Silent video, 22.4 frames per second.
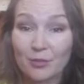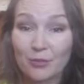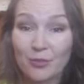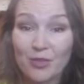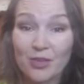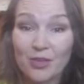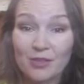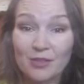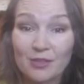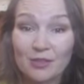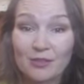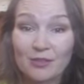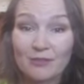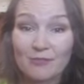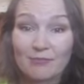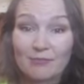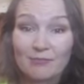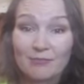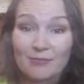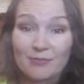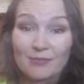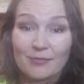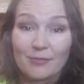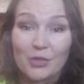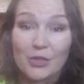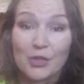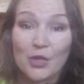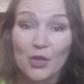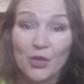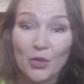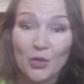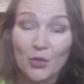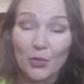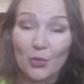who is
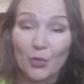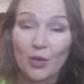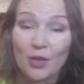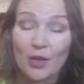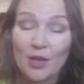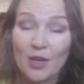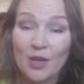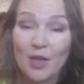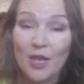you,